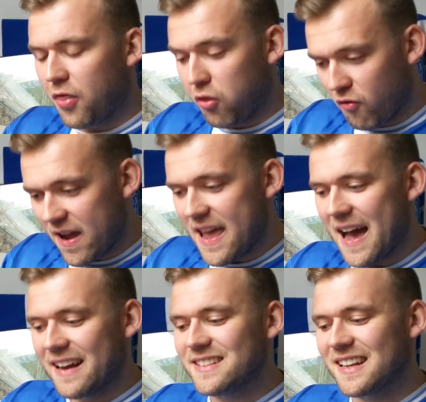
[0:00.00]
3,
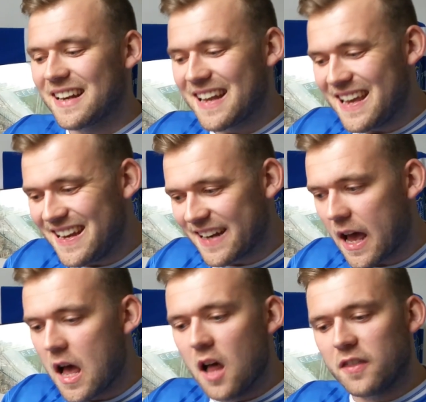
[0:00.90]
and he's a
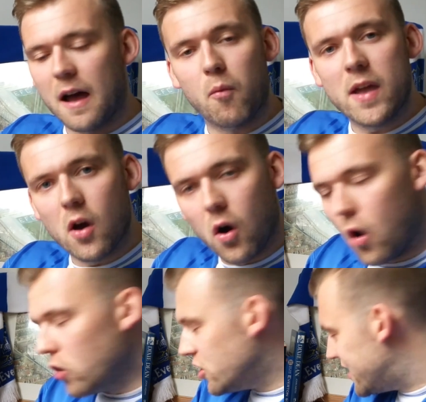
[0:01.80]
leader that we
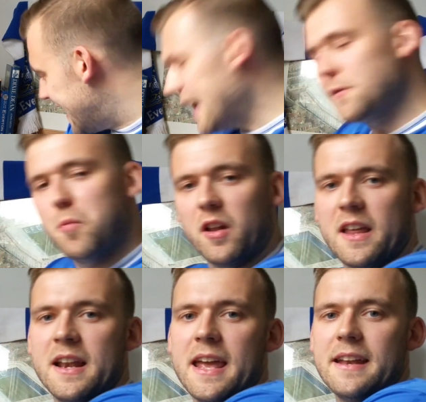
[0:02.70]

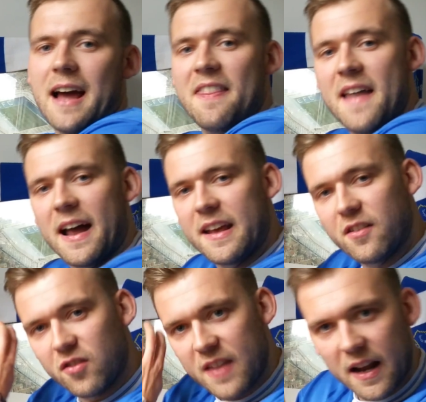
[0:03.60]
desperately need, and that
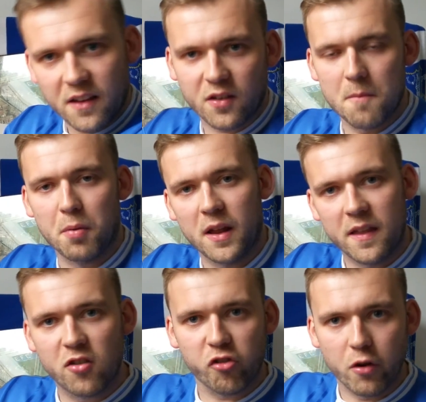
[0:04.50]
is
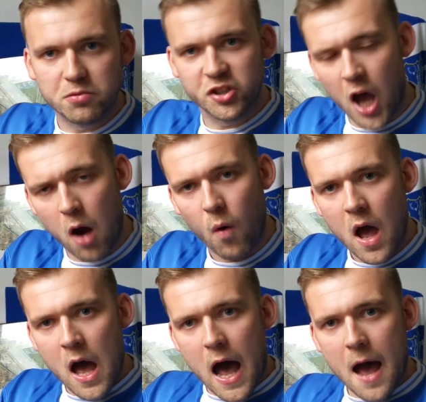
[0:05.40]
completely true. So
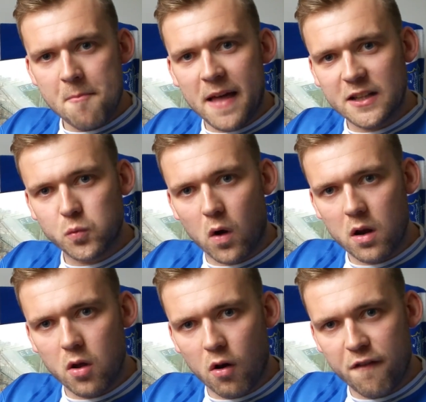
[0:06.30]
that's
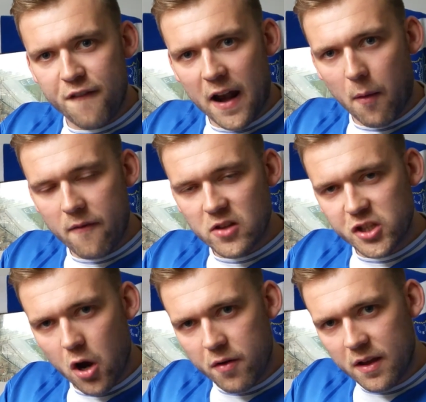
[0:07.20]
what your fellow
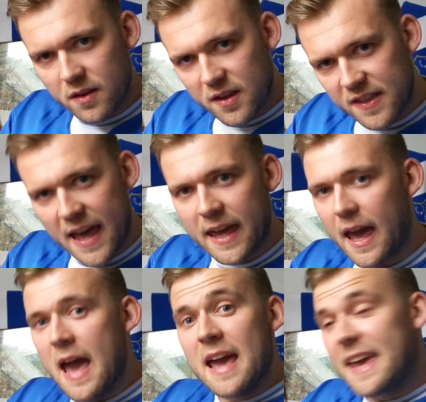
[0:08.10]
Evertonians think.
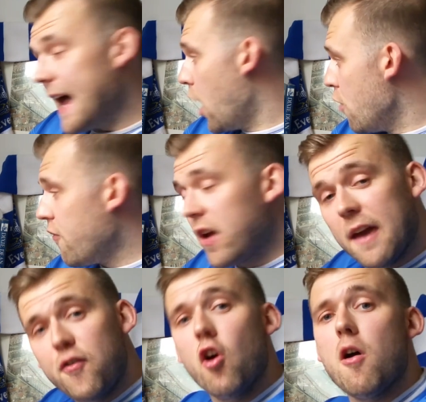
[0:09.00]
Get over and
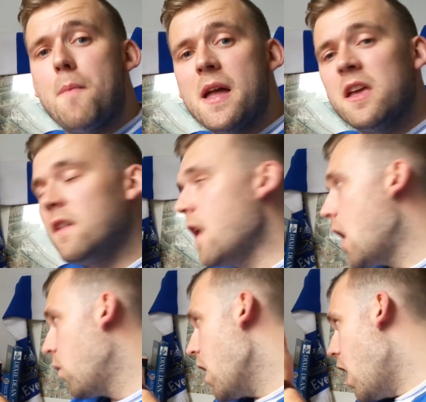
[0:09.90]
give your opinion
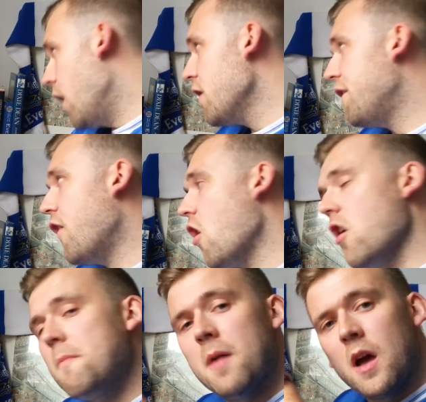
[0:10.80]
though on the
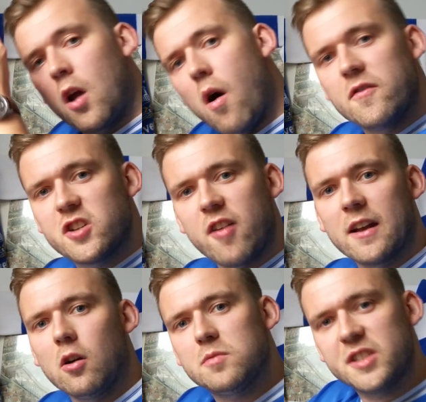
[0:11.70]
forum. Go over to
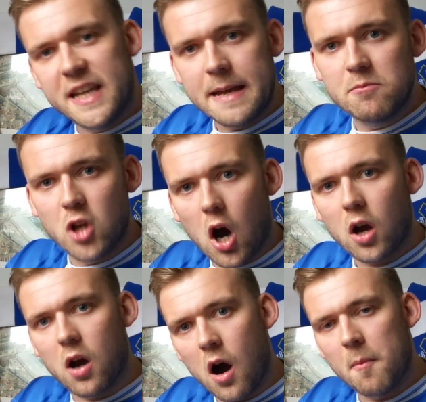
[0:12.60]

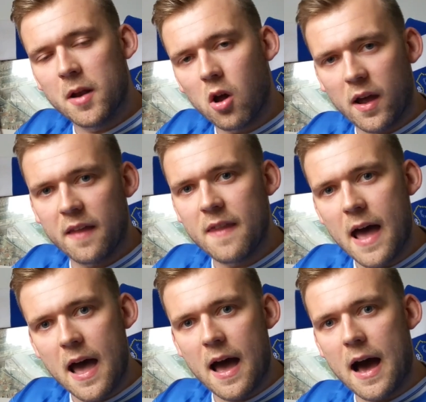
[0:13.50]
GrandOldTeam.com and log in
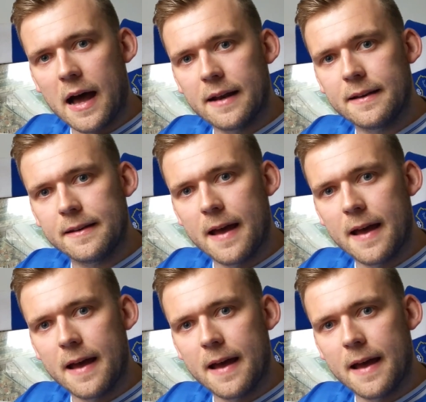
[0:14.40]
there and